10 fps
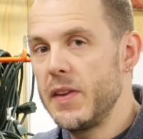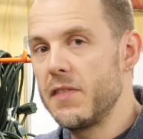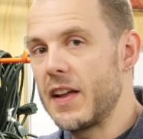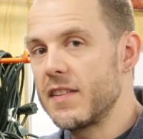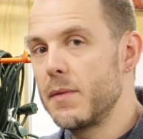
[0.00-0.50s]

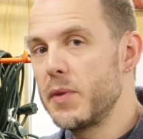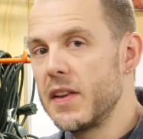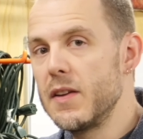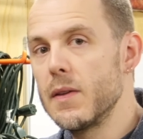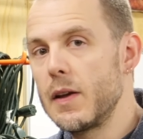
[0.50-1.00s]
If that's something
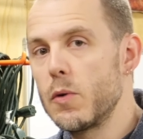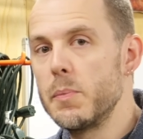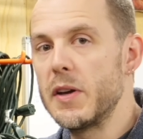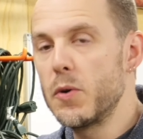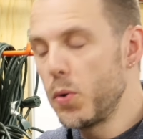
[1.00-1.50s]
that you think would
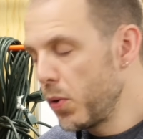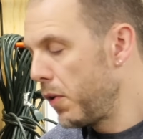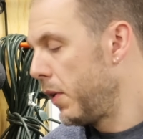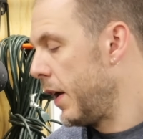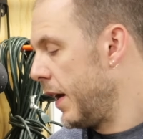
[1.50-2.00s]
be
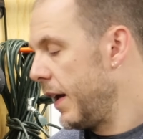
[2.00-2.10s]
cool